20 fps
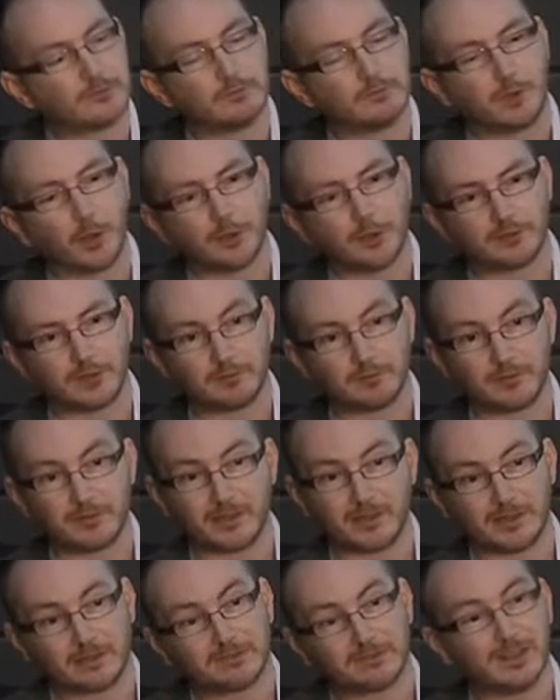and various other
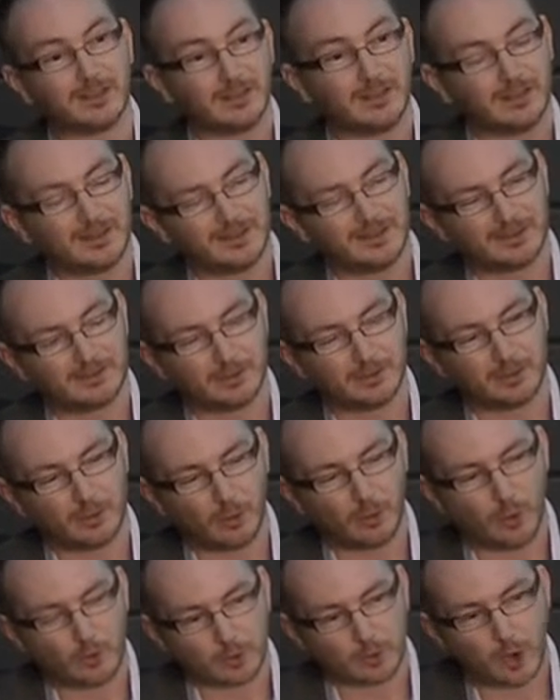things,
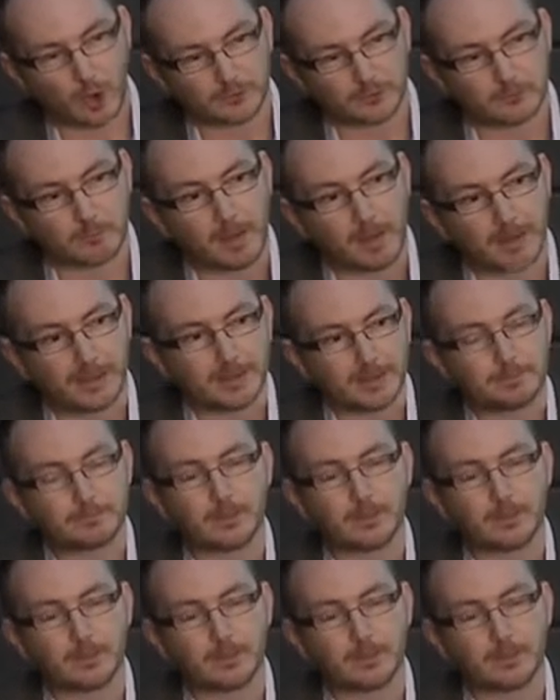cost money.